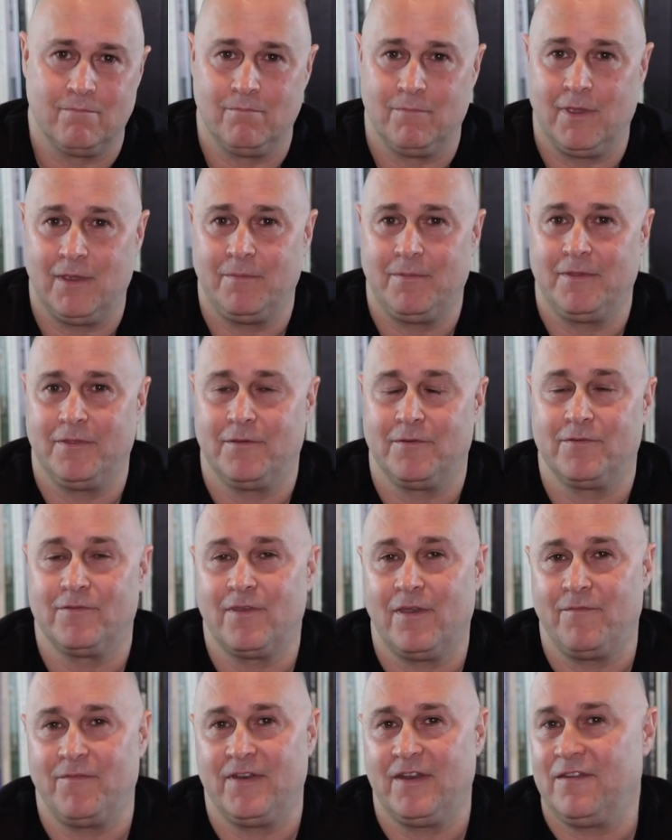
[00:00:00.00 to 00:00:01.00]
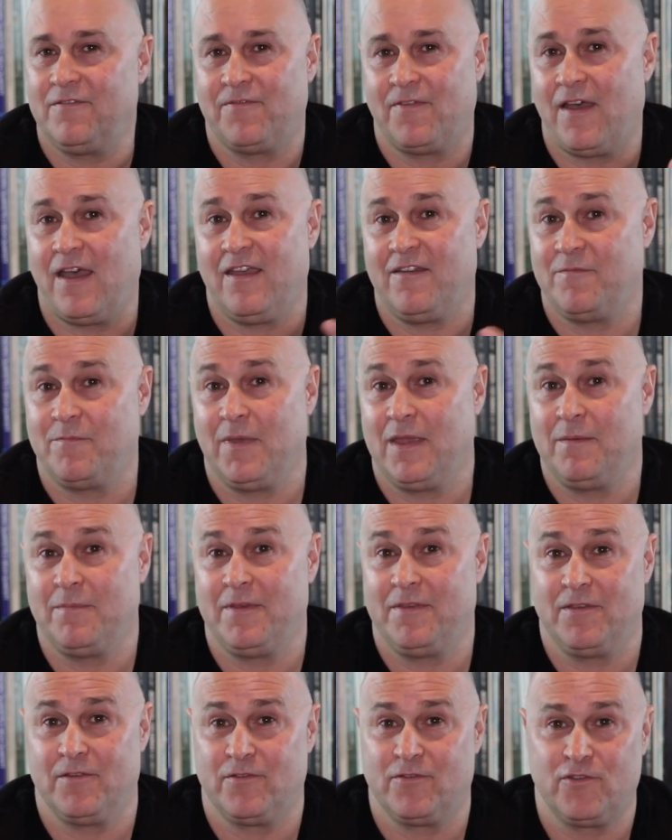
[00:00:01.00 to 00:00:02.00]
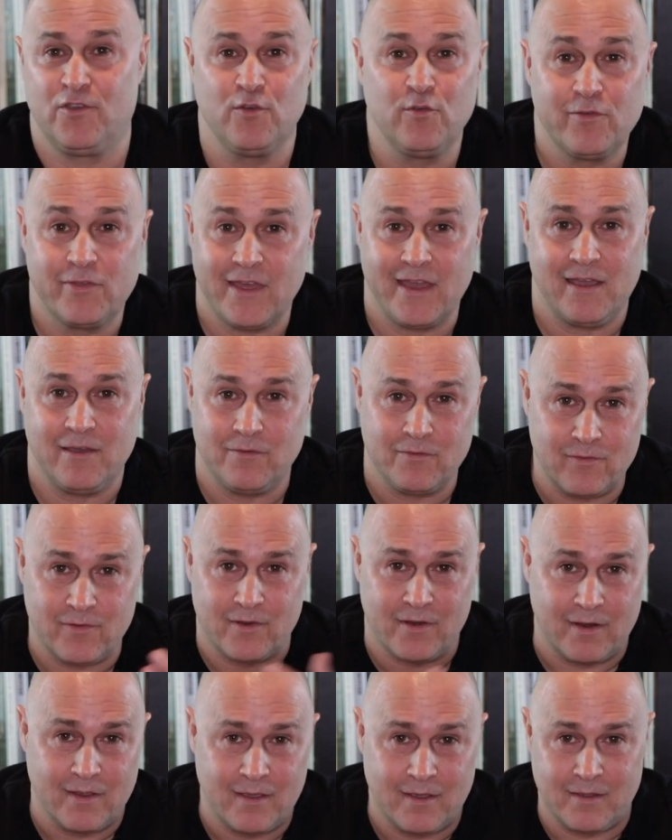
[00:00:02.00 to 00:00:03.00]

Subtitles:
Maybe there's 75, maybe there's 2,000.